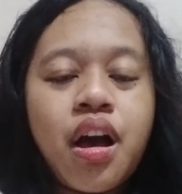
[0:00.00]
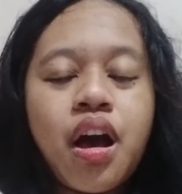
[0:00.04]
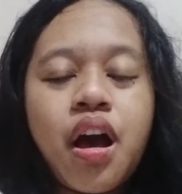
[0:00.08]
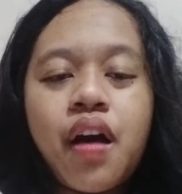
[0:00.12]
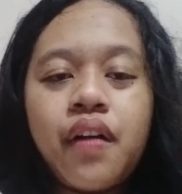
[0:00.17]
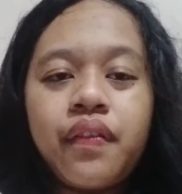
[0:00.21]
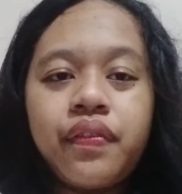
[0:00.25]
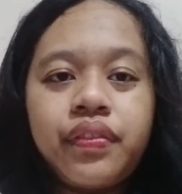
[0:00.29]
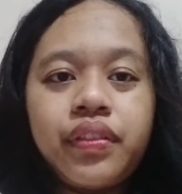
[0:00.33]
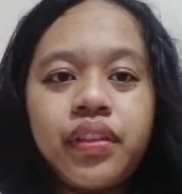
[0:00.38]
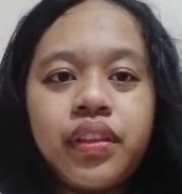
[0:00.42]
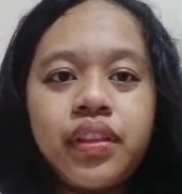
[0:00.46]

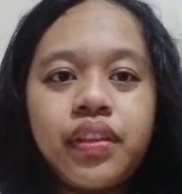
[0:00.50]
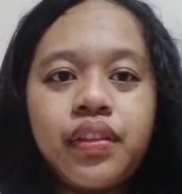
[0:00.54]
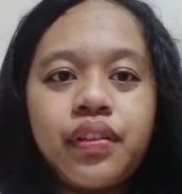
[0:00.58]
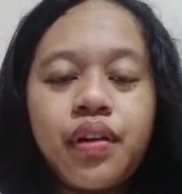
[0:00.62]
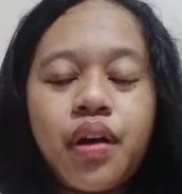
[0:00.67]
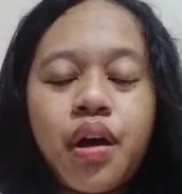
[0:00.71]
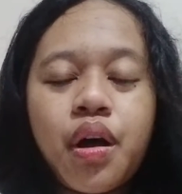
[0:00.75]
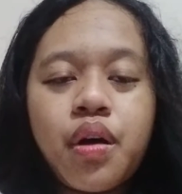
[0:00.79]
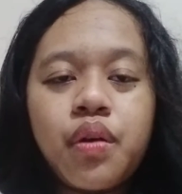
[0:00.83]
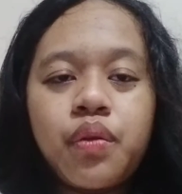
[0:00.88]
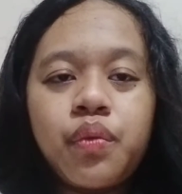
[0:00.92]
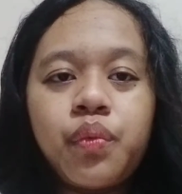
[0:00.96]
of
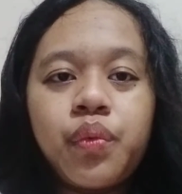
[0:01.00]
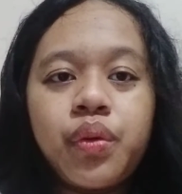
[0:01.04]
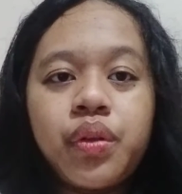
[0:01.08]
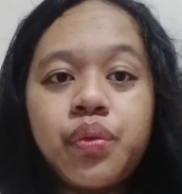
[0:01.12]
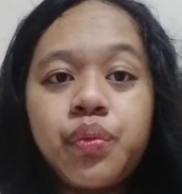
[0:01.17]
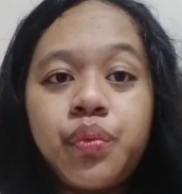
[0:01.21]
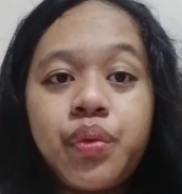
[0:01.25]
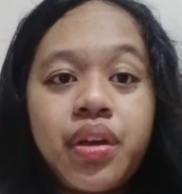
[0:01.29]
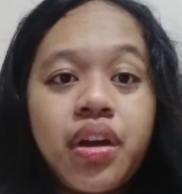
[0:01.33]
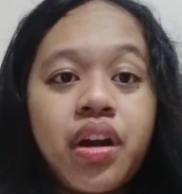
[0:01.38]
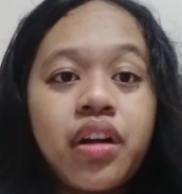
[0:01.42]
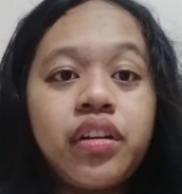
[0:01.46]
when
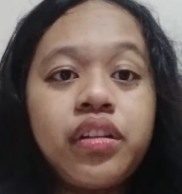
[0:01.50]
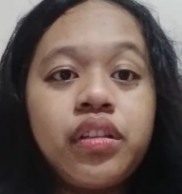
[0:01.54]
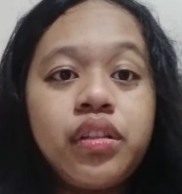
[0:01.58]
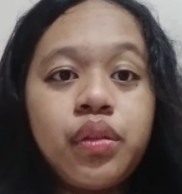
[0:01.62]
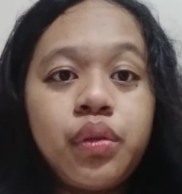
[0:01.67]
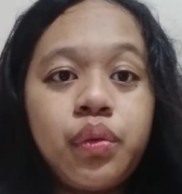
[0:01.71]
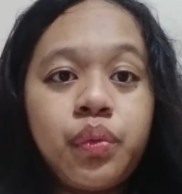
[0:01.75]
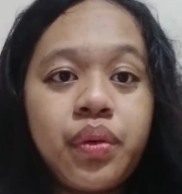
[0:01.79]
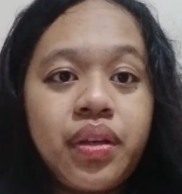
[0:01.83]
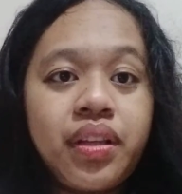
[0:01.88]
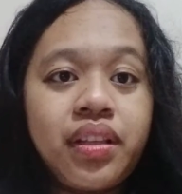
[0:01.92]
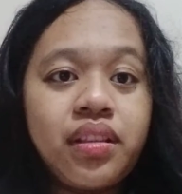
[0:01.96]
we are
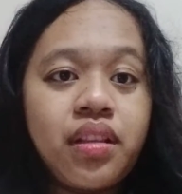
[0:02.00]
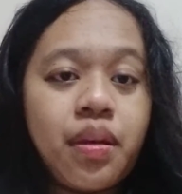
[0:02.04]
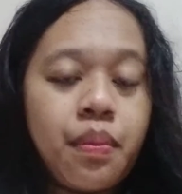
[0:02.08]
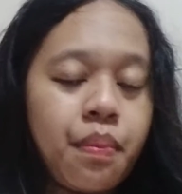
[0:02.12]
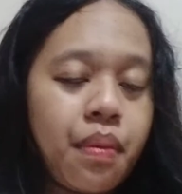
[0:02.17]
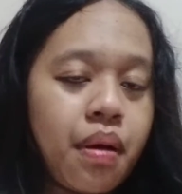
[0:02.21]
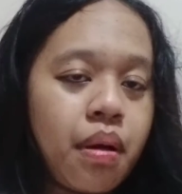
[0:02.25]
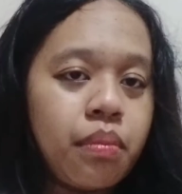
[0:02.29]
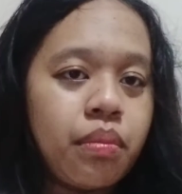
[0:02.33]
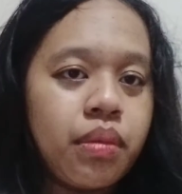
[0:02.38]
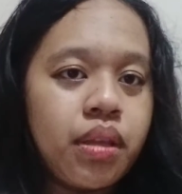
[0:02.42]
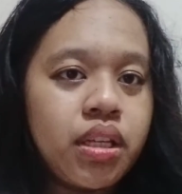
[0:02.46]
doing the
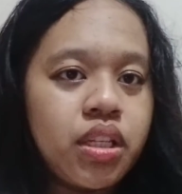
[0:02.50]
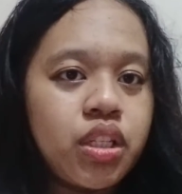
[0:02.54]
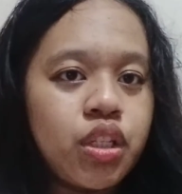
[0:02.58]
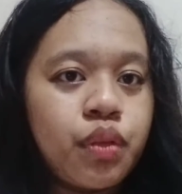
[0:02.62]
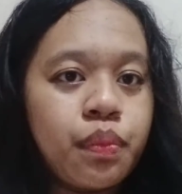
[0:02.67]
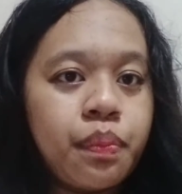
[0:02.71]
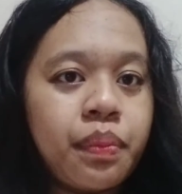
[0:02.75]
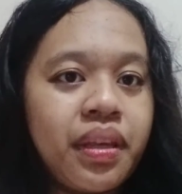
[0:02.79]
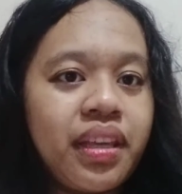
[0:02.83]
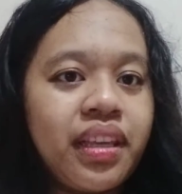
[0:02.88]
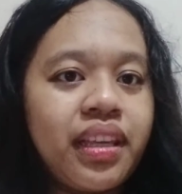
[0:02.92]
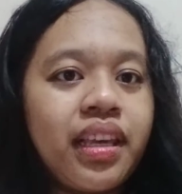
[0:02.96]
public
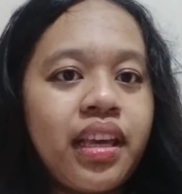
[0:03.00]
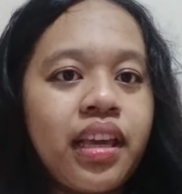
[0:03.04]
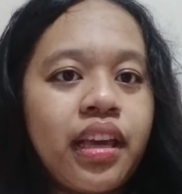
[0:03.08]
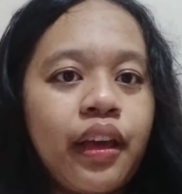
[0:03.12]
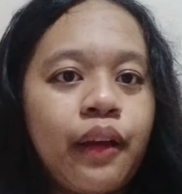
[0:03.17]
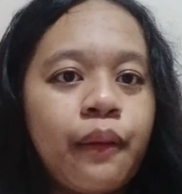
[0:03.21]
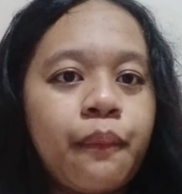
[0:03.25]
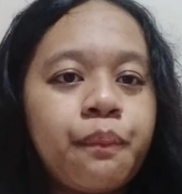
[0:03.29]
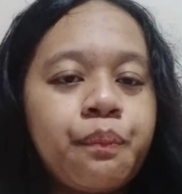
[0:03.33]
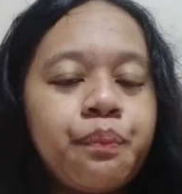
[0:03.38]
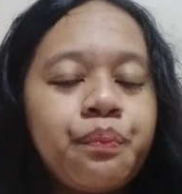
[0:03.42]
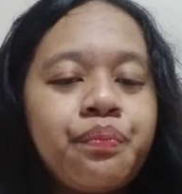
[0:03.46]
speaking,